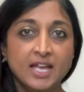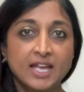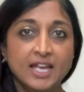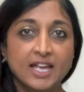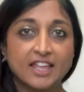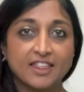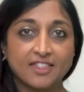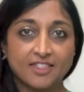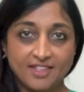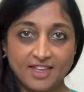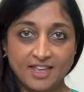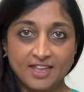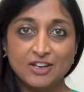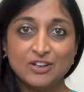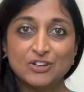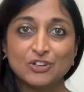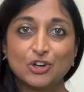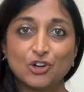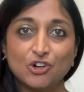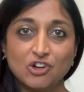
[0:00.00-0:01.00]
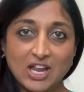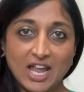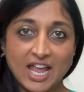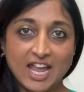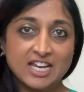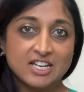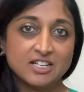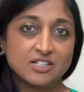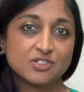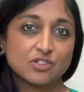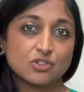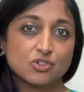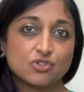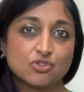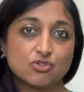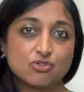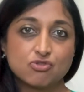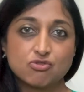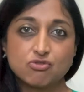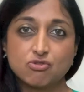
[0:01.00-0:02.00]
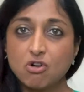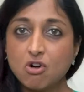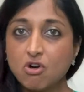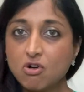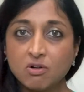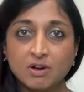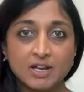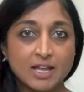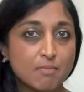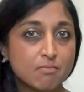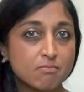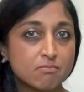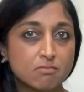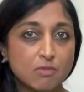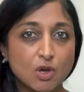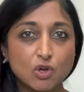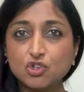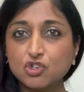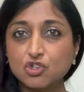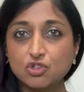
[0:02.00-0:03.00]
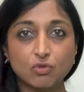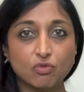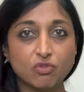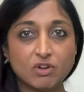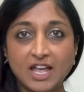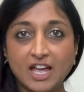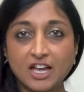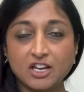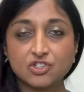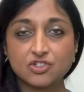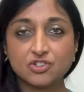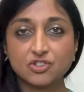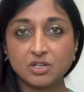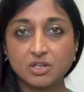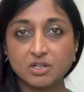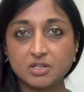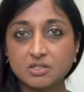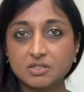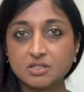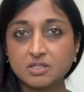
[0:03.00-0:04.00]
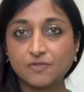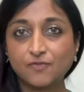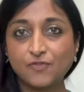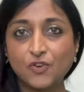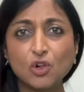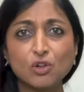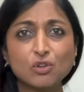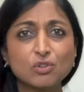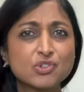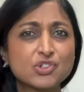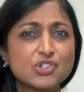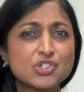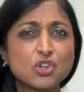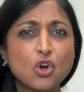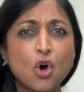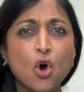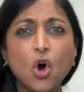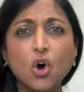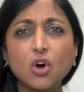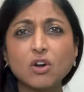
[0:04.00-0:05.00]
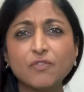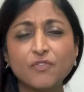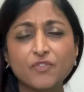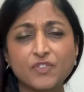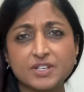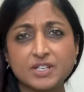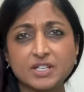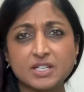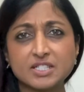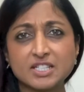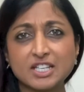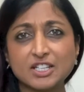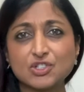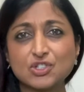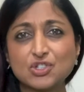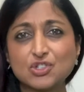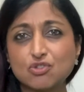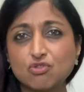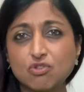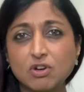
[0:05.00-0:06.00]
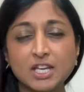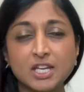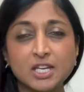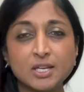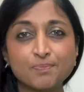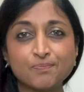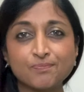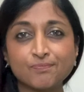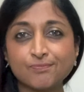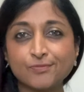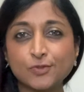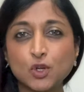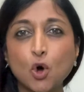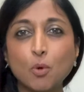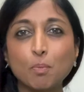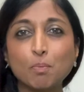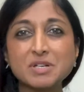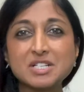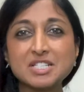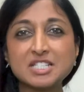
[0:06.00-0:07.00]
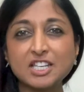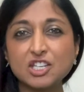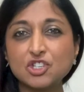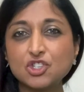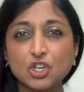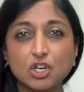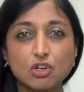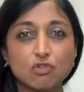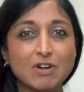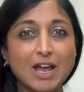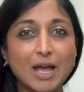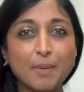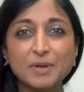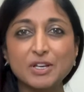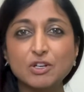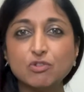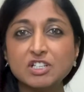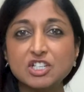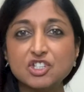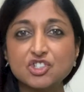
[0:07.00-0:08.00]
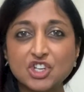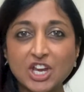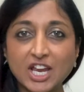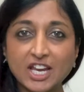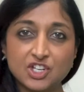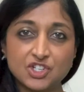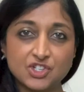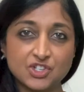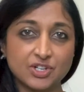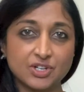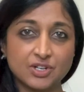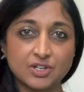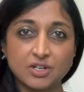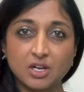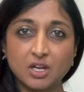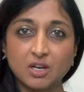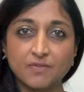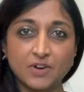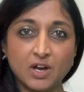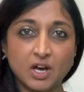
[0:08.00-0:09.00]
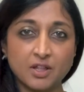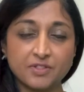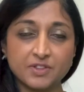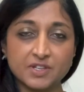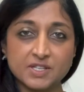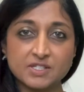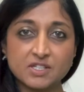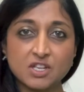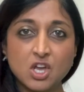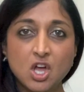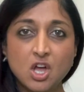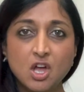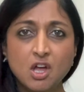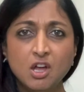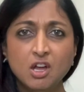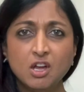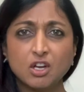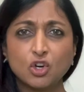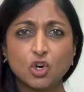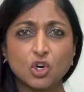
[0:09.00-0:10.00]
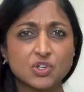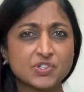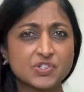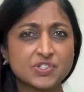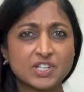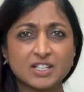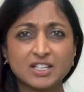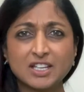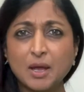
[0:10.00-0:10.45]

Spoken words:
It then creates strong emotional reactions, false confidence, extreme competition, rapid rejection of others, constant